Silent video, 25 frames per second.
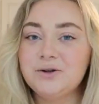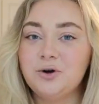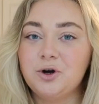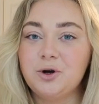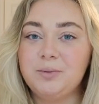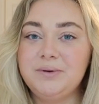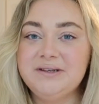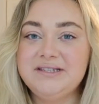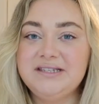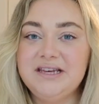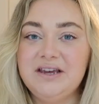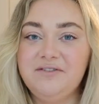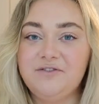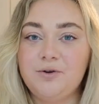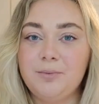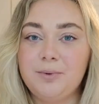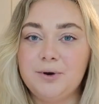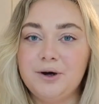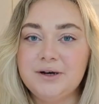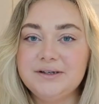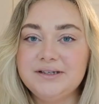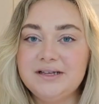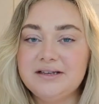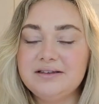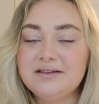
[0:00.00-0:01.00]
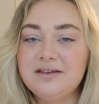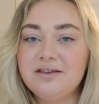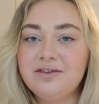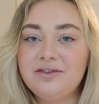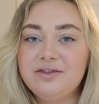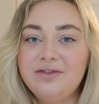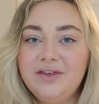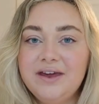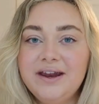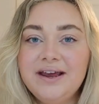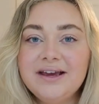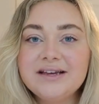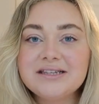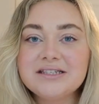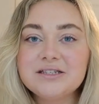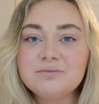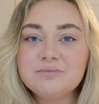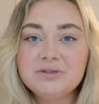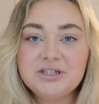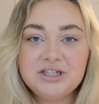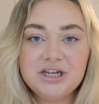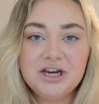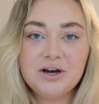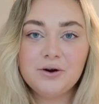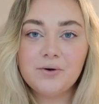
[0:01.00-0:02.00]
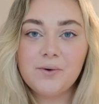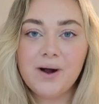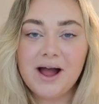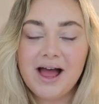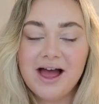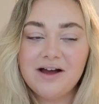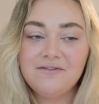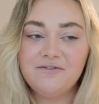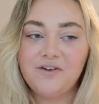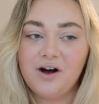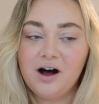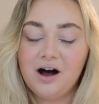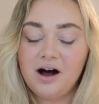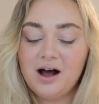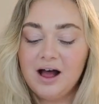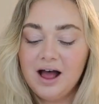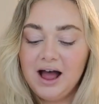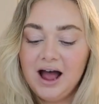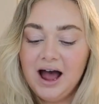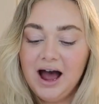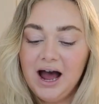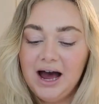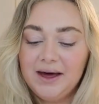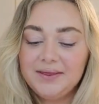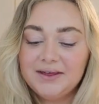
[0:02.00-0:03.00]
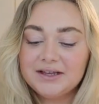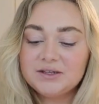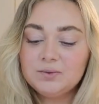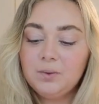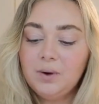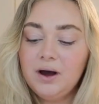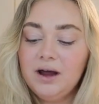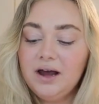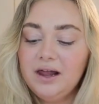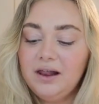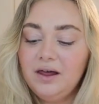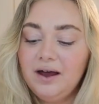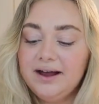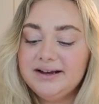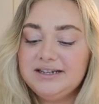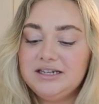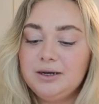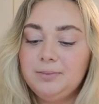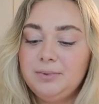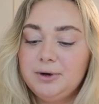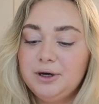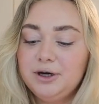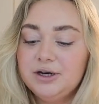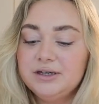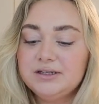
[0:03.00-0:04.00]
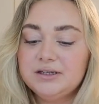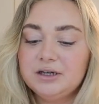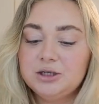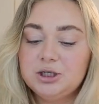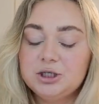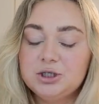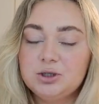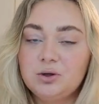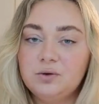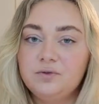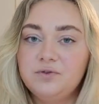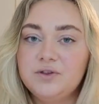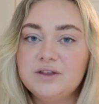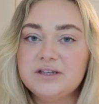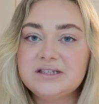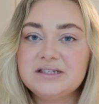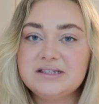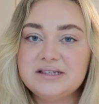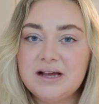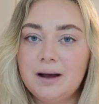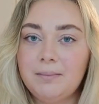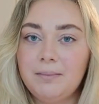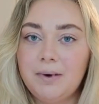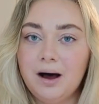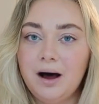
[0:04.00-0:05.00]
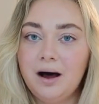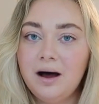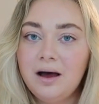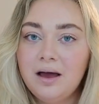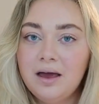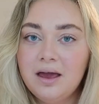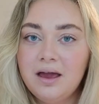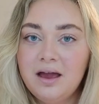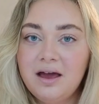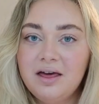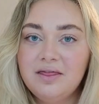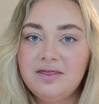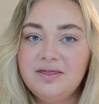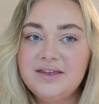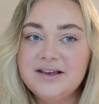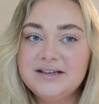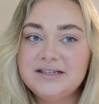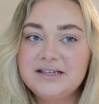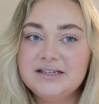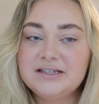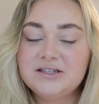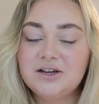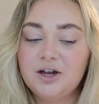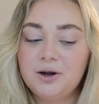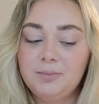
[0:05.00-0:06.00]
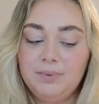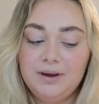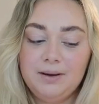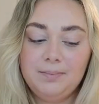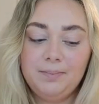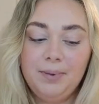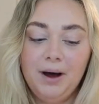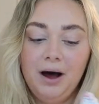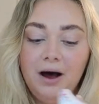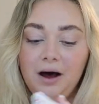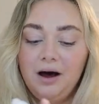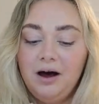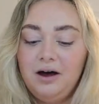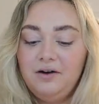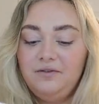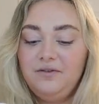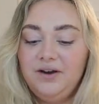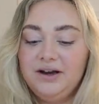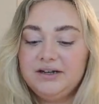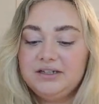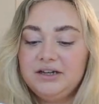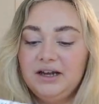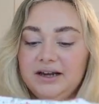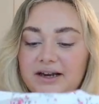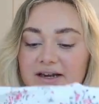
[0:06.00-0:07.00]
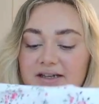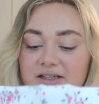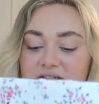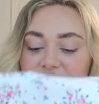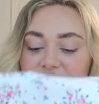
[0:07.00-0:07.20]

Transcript: it's not gonna be see-through because it's the thinnest material ever, and that's why I liked it, because I just thought for the summer this is gonna be perfect. Like,